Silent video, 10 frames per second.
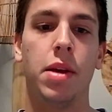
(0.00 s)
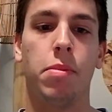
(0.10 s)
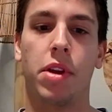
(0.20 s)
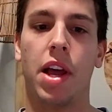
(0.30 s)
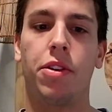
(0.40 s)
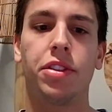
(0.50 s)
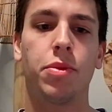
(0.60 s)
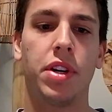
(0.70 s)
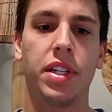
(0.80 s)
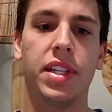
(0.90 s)
But I
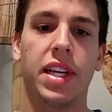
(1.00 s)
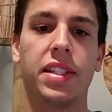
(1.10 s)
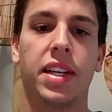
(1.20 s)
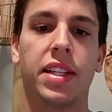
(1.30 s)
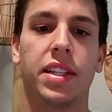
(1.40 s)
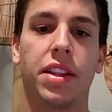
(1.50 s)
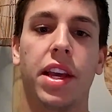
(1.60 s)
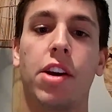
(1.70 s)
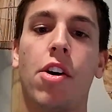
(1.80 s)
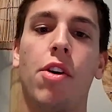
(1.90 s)
also wanted to take a second to
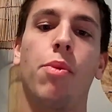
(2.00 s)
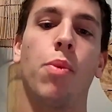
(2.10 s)
thank our